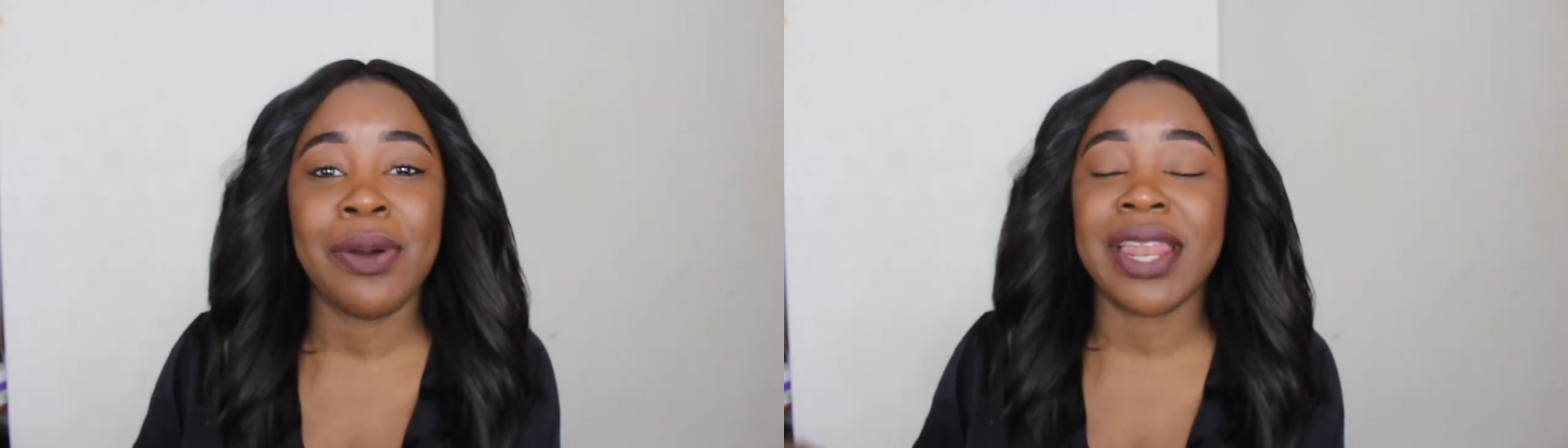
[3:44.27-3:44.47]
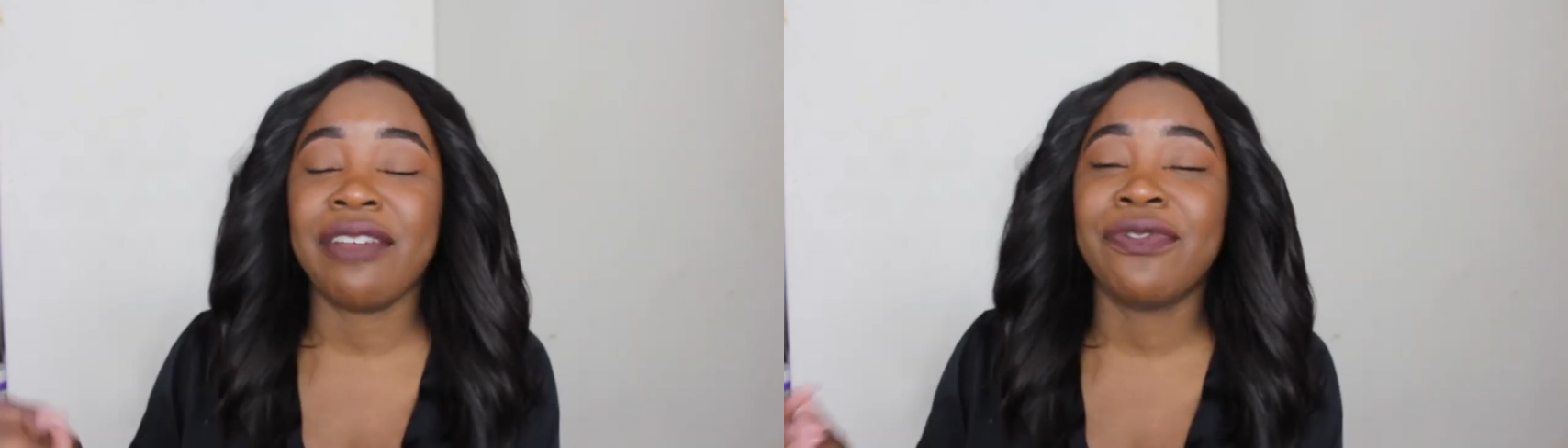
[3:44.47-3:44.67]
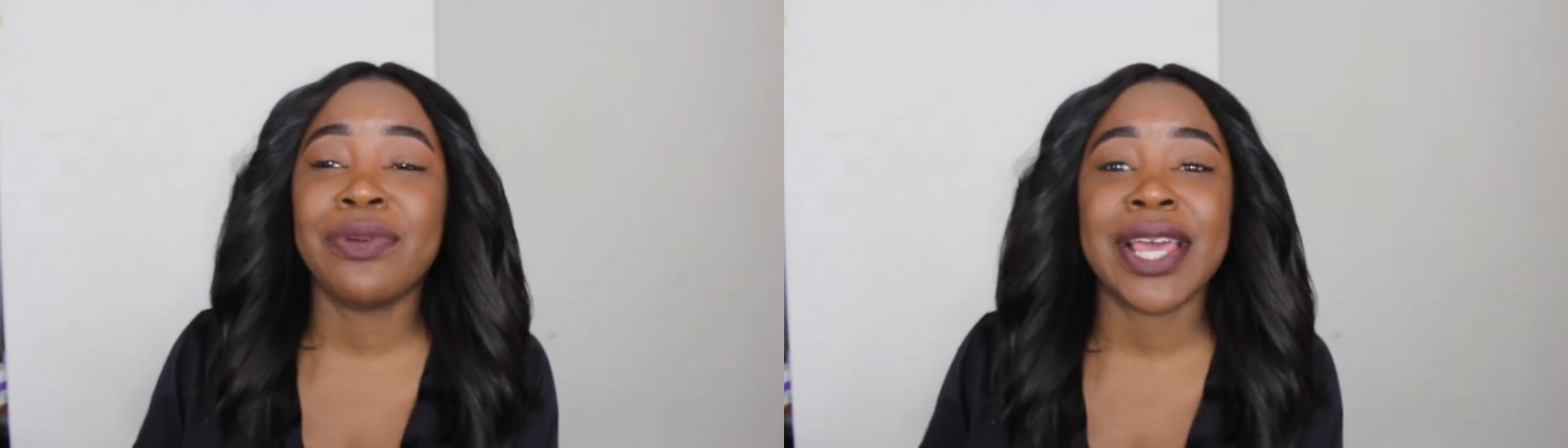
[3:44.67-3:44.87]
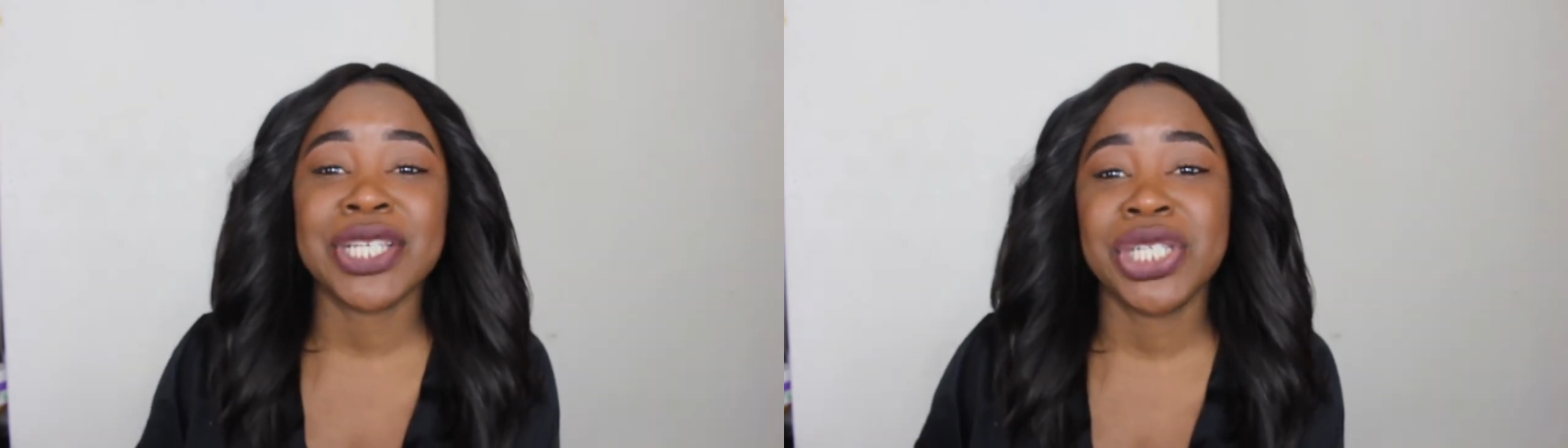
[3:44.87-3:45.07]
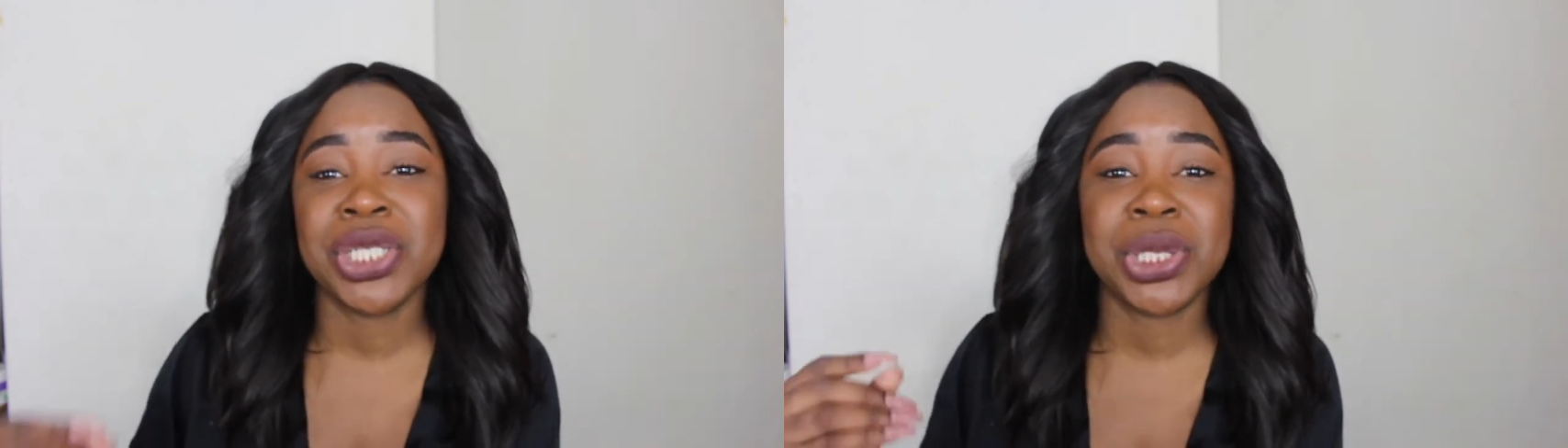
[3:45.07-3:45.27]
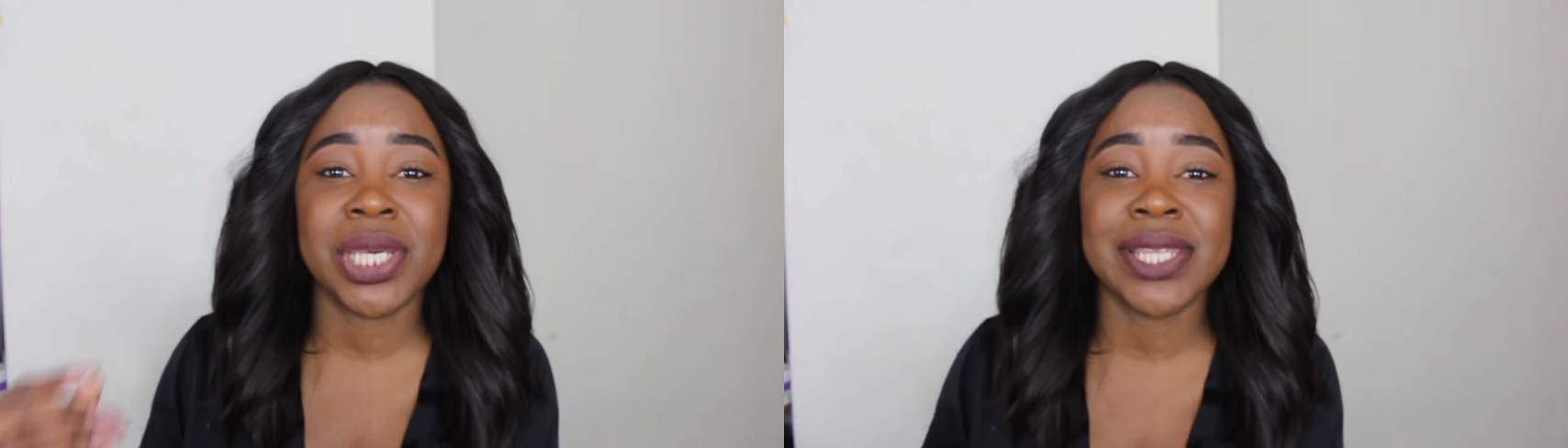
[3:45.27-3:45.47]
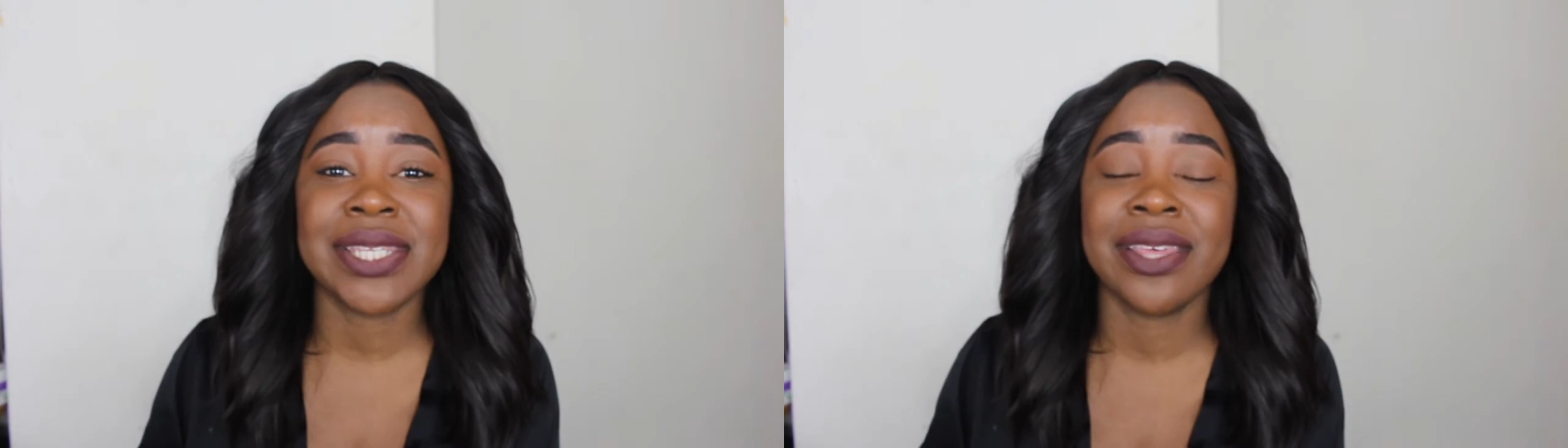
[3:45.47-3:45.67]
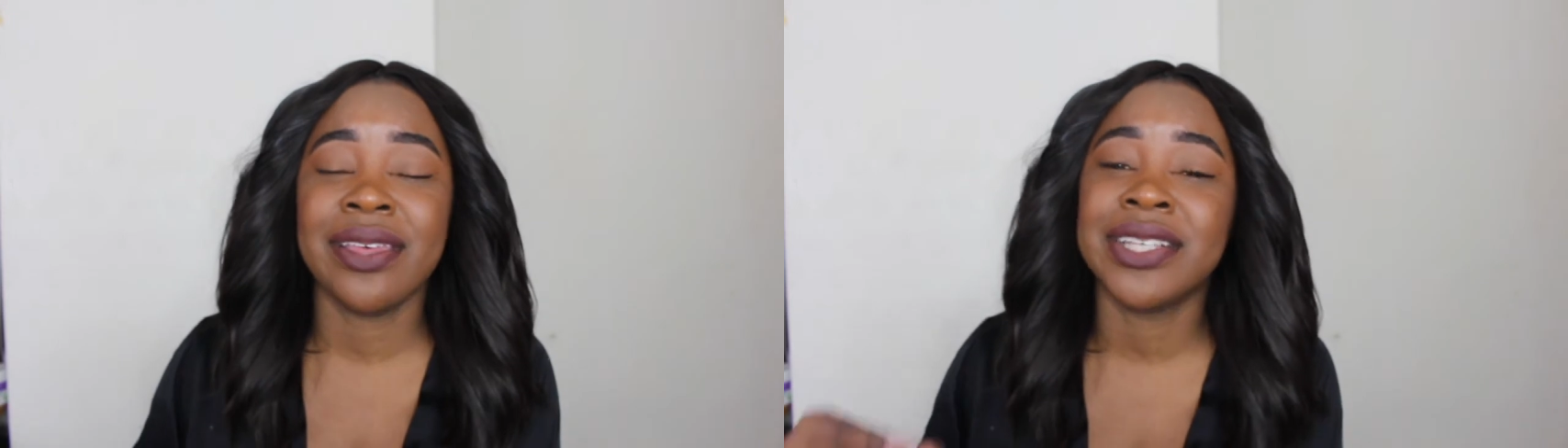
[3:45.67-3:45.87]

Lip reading: And I feel like she's just,